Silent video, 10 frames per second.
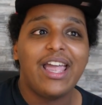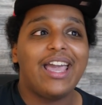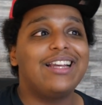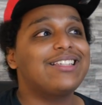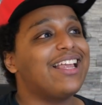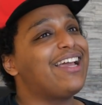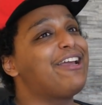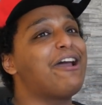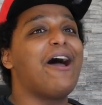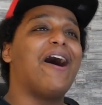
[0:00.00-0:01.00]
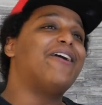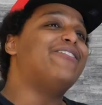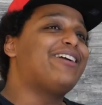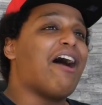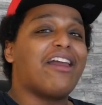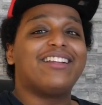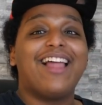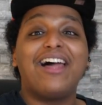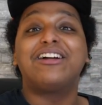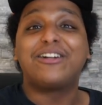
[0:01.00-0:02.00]
And it's like, yo, we got a
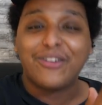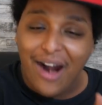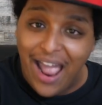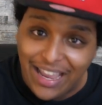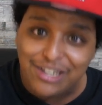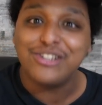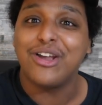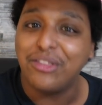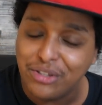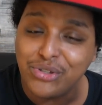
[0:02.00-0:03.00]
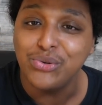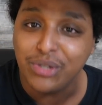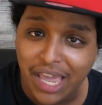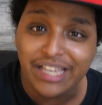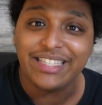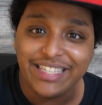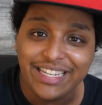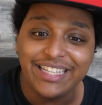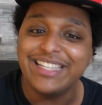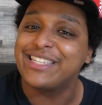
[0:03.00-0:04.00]
lot of grinders on the 2K
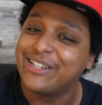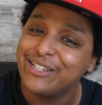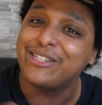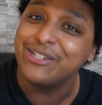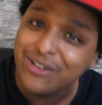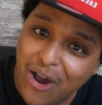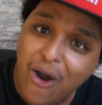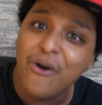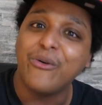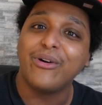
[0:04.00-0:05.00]
scene. It's good to know.